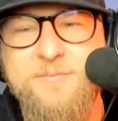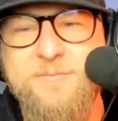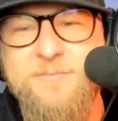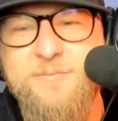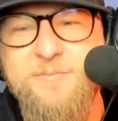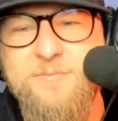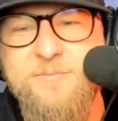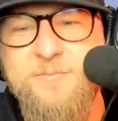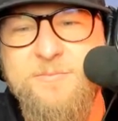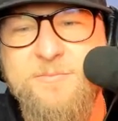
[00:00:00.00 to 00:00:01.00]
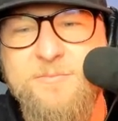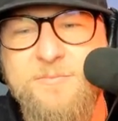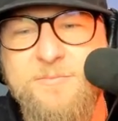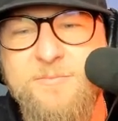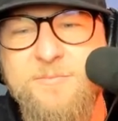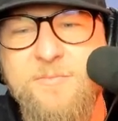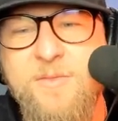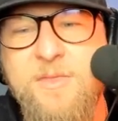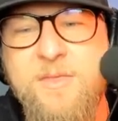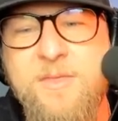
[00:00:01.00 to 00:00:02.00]

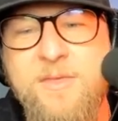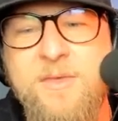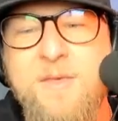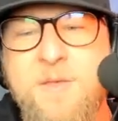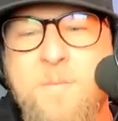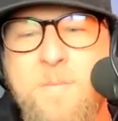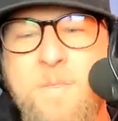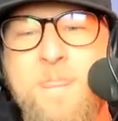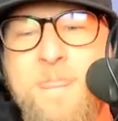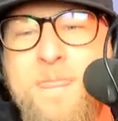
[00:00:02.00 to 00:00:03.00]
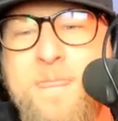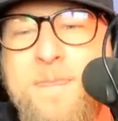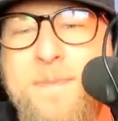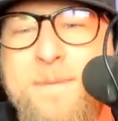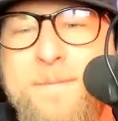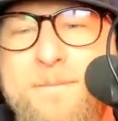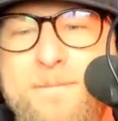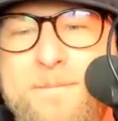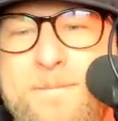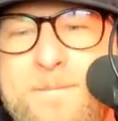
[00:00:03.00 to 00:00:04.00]

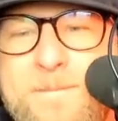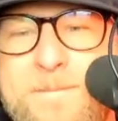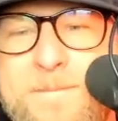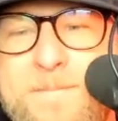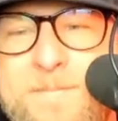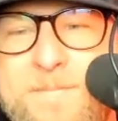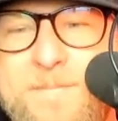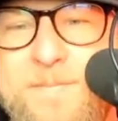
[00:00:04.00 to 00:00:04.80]
The person shown says nothing.